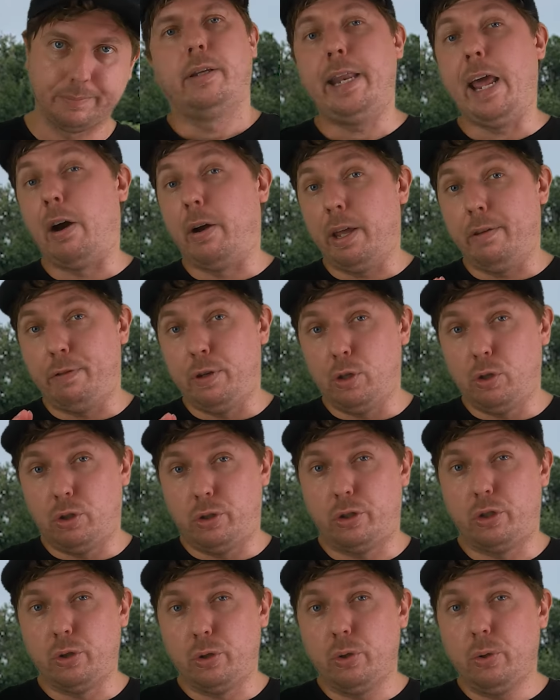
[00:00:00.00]
Now, if you
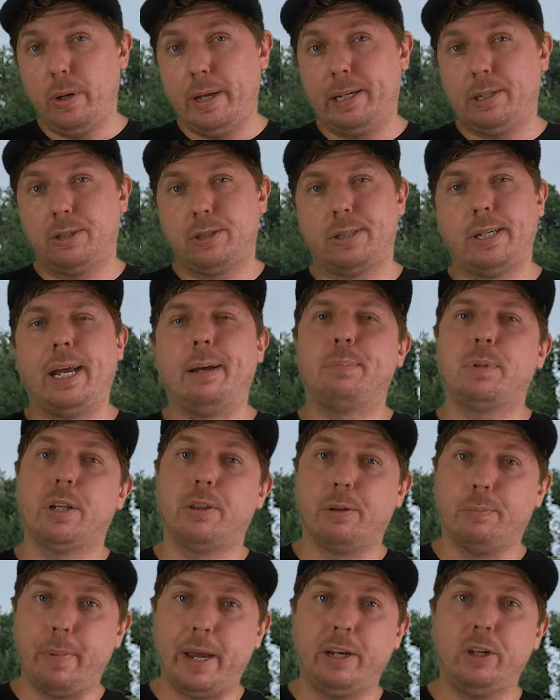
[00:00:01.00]
do accept
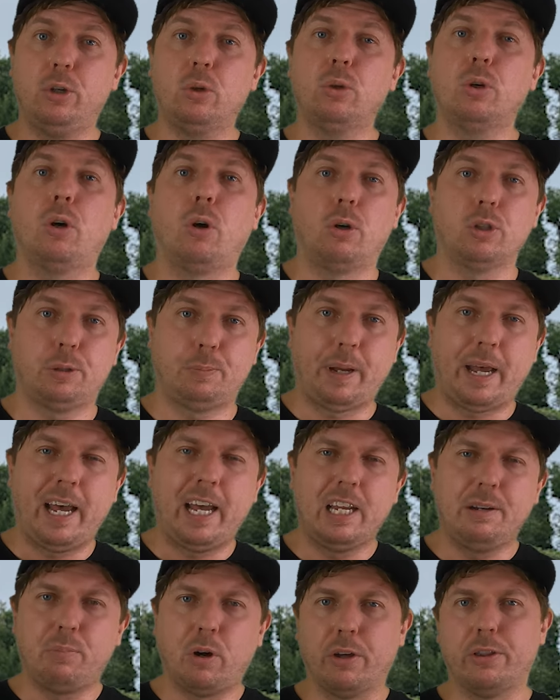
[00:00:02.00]
the medical costs
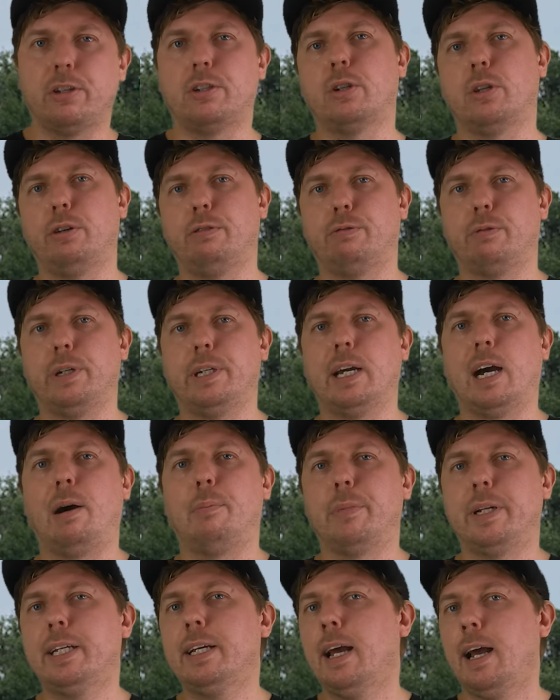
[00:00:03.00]
paid by the delivery
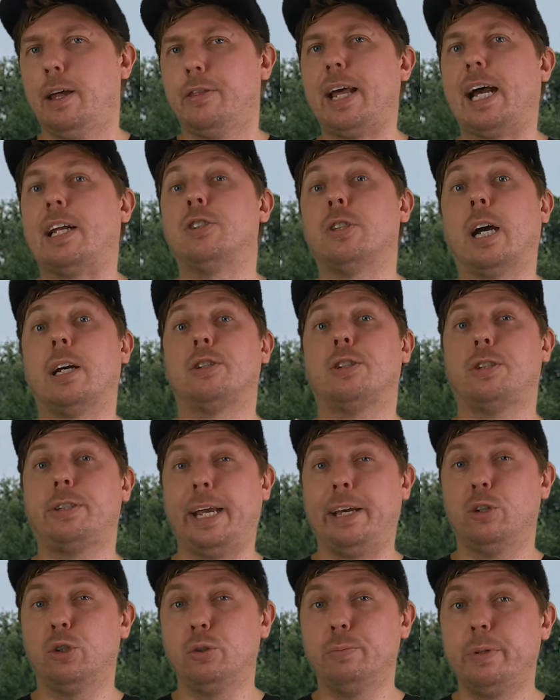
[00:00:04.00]
company, that's a
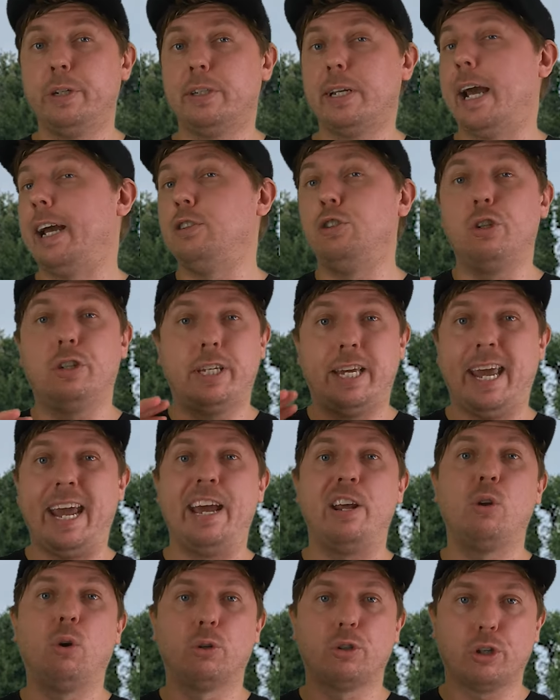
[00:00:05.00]
settlement and you
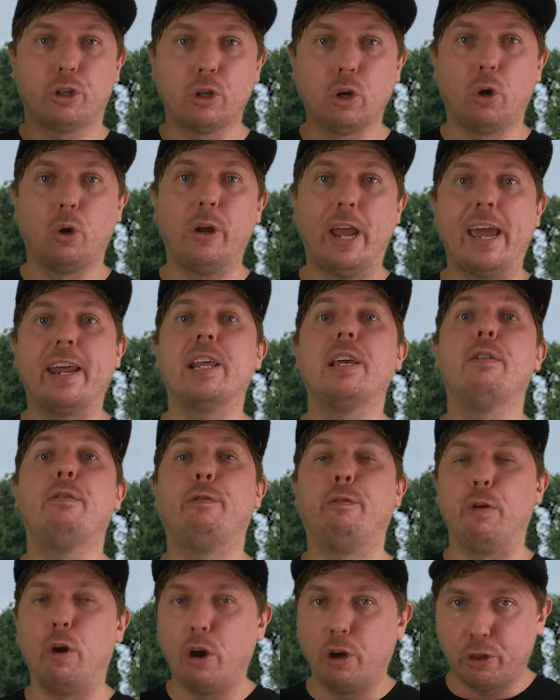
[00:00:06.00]
cannot go any
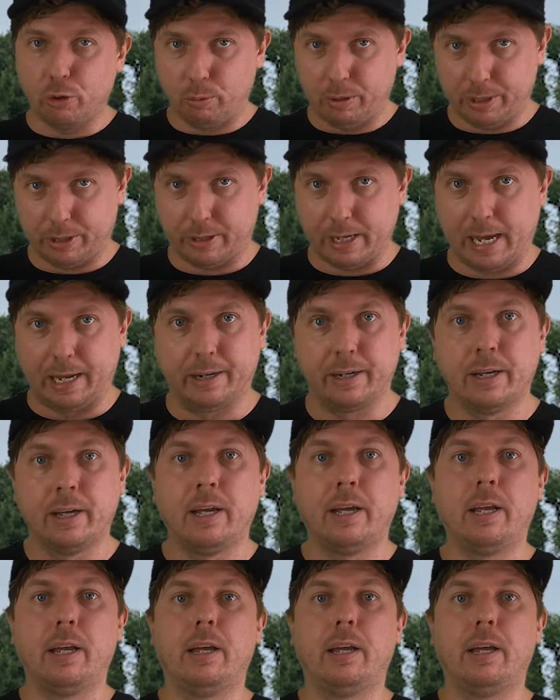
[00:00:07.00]
further with that.